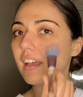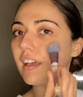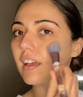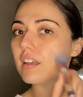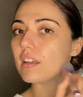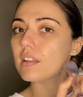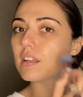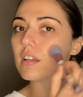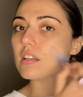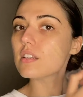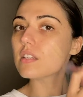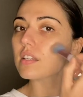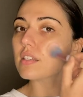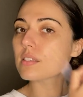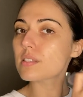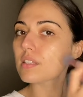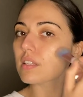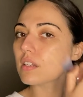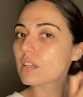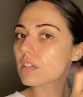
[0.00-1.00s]
And I
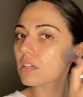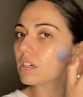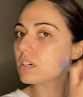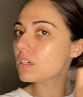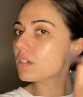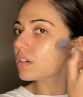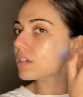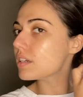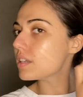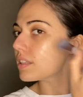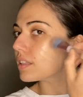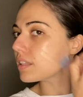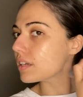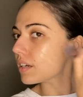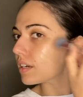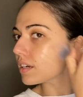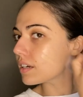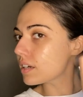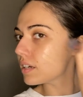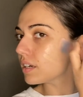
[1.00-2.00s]
just go in
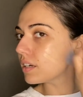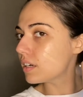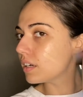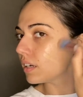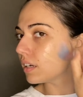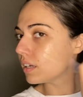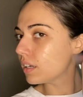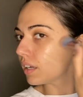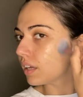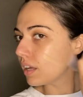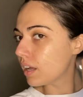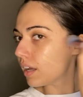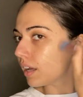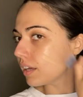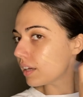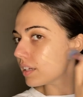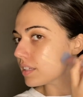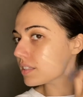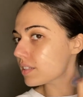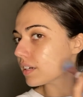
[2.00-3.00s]
there.
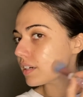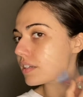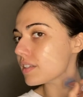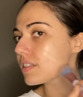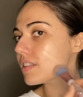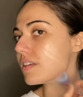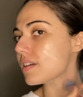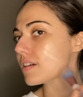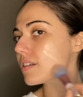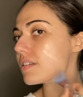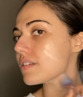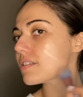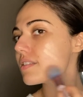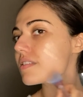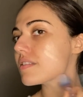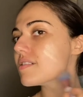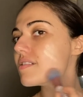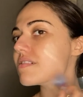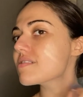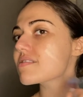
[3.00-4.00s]
I start at the edges
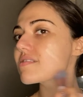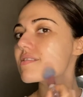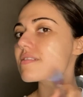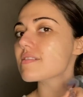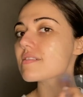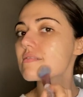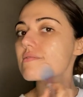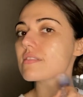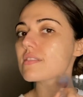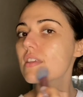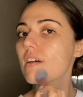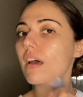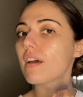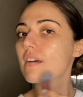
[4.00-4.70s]
here because